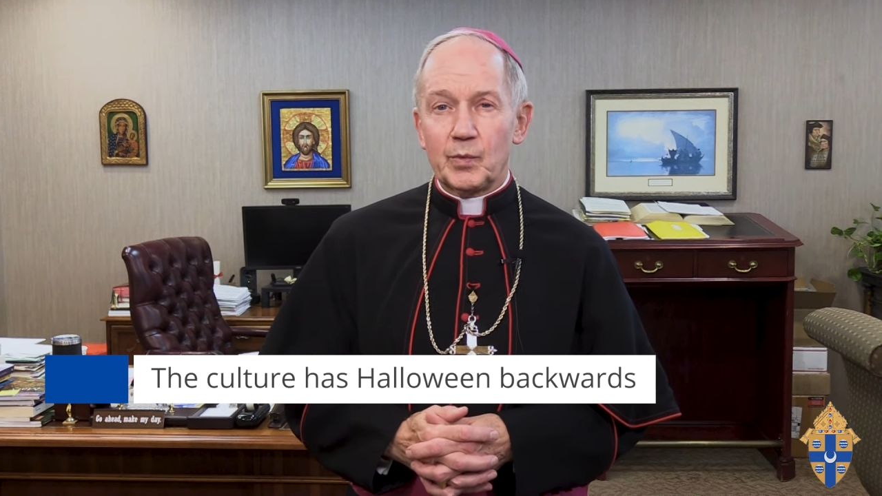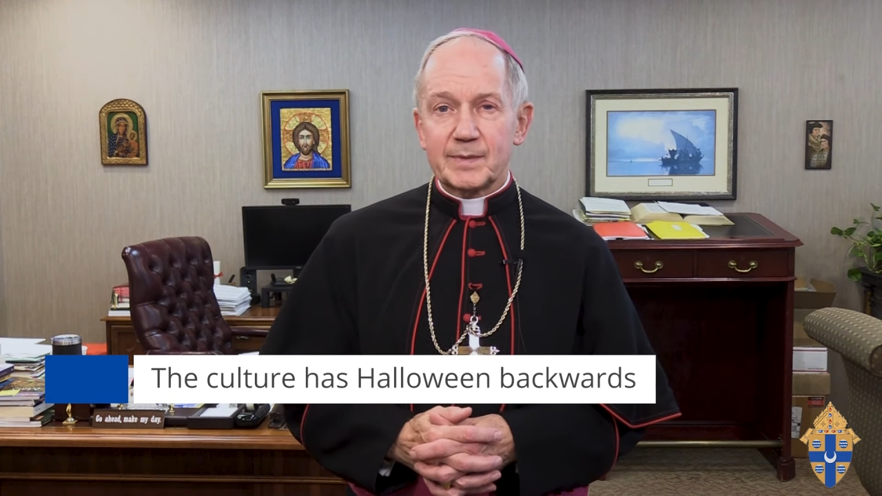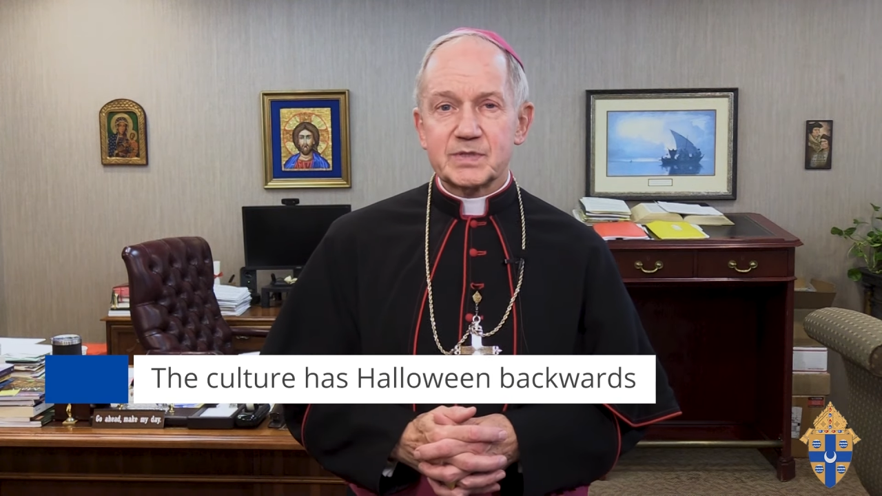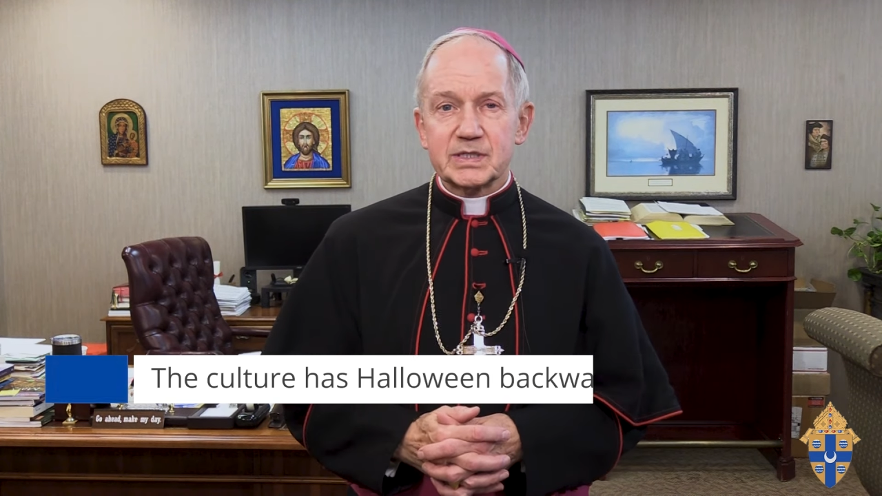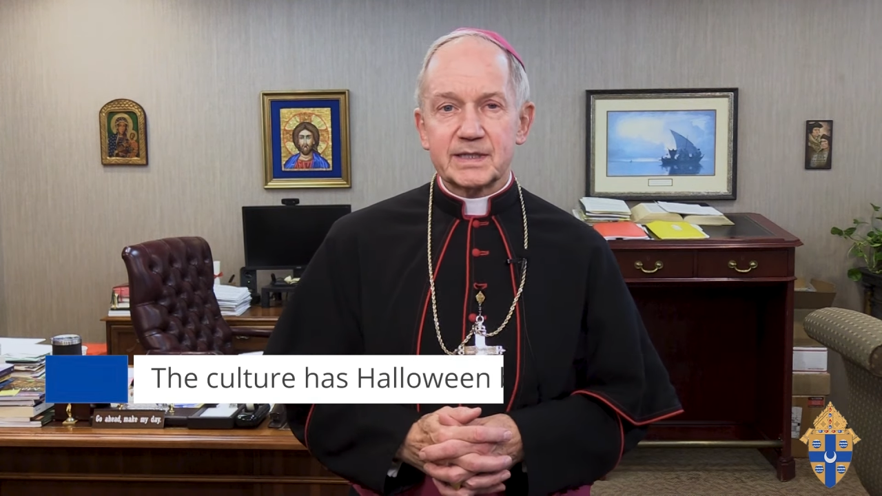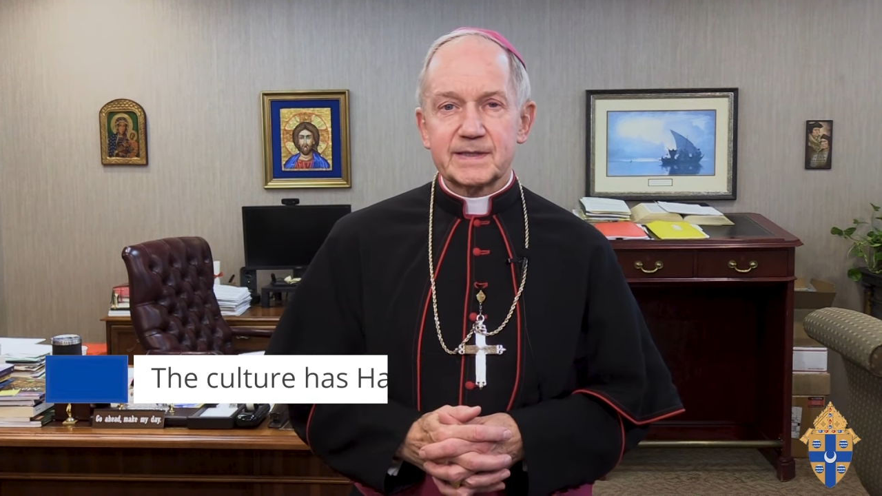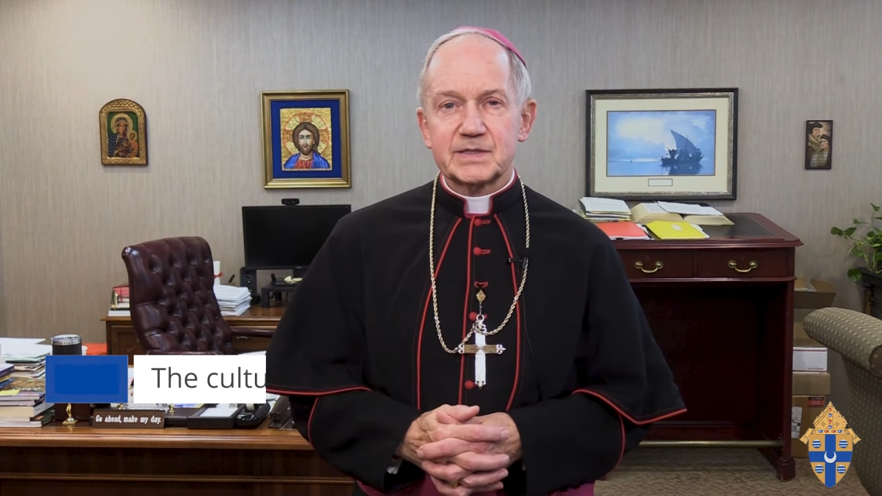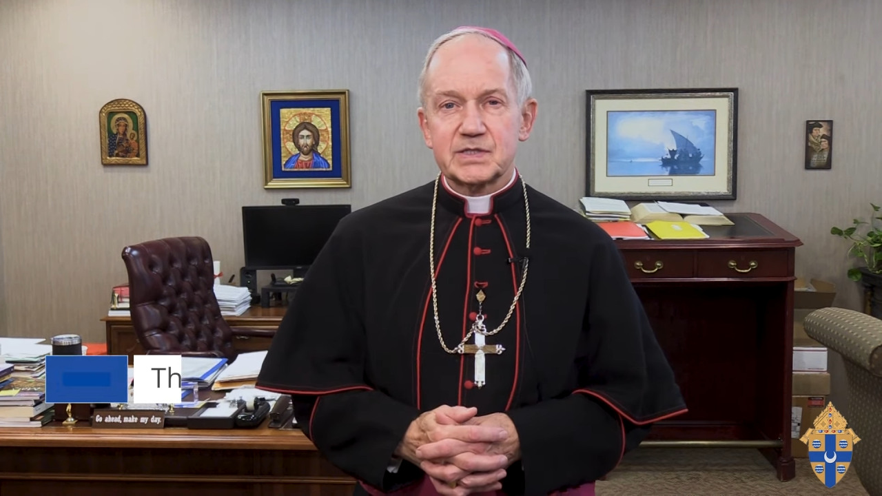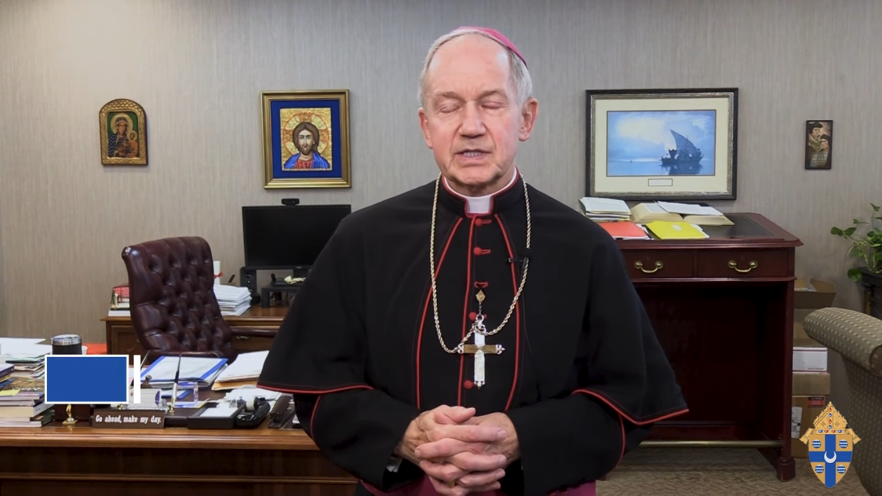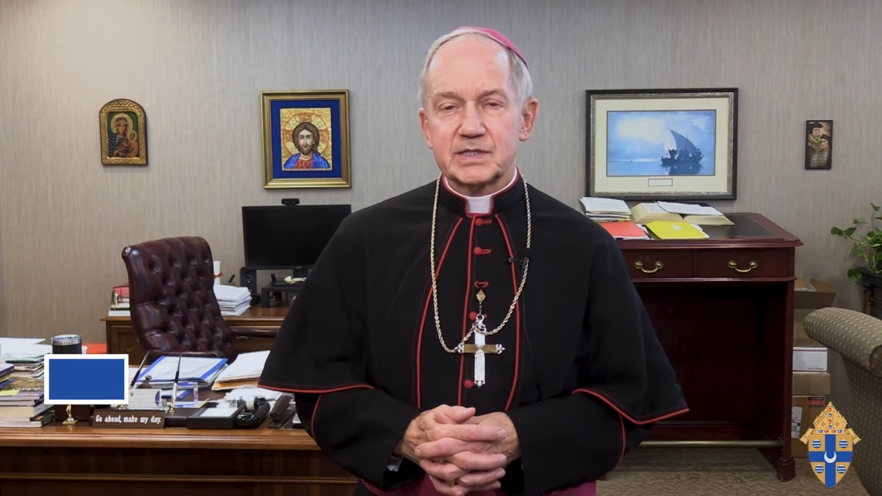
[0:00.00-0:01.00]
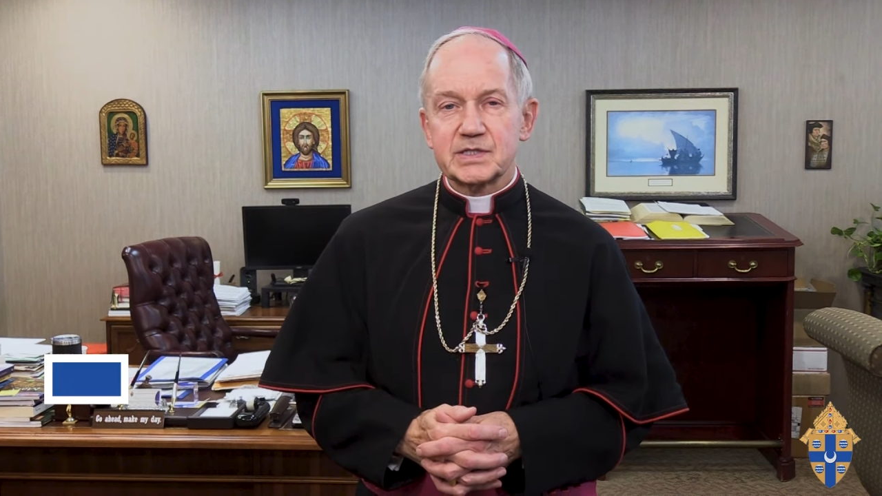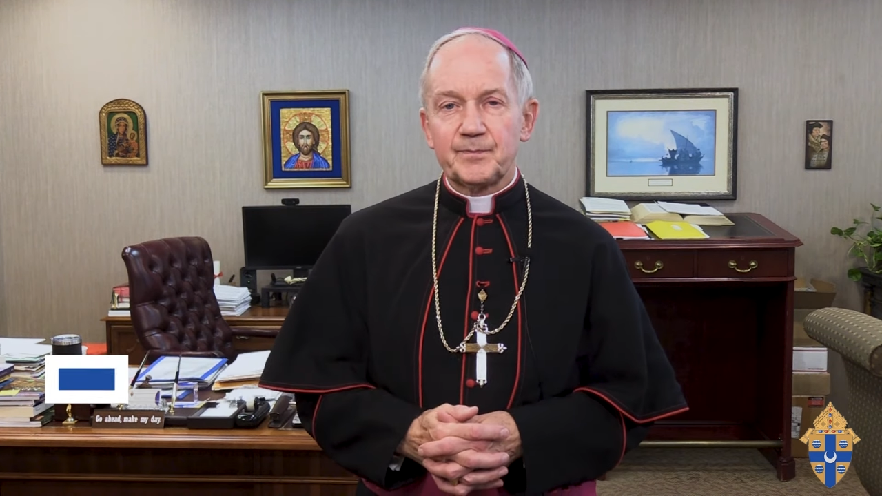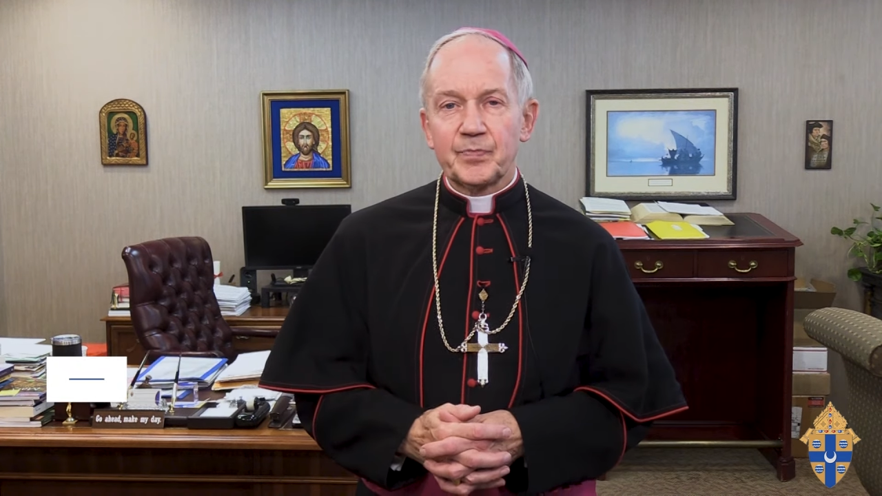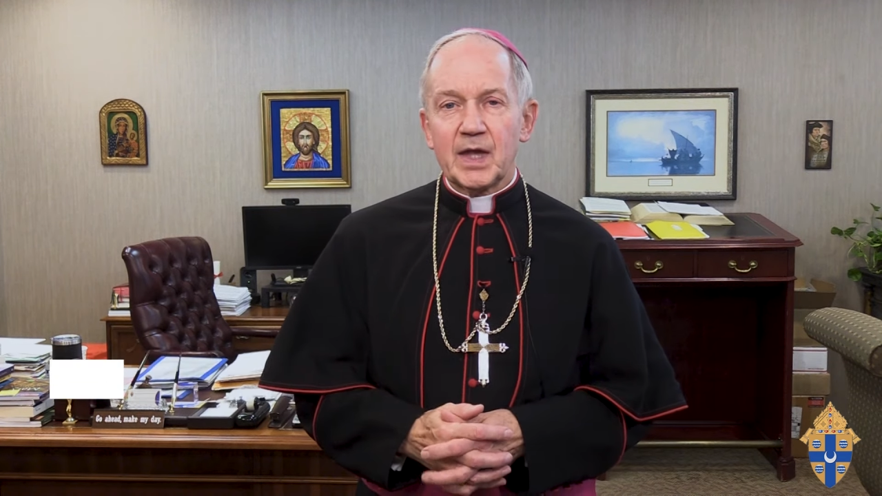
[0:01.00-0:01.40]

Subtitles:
website that says,